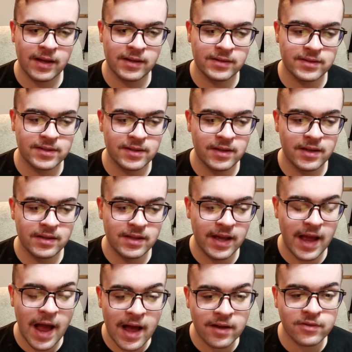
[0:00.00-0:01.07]
and
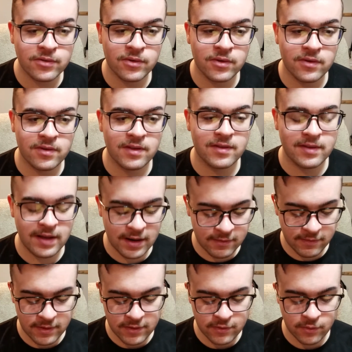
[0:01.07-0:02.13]
the axles,
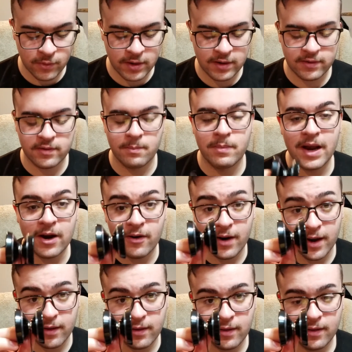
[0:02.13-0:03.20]
instead of this one as a
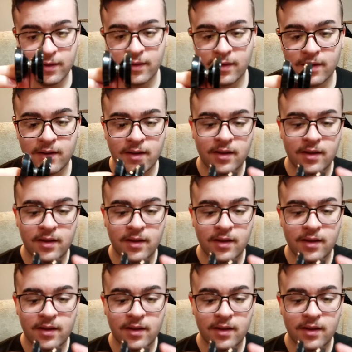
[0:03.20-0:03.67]
bearing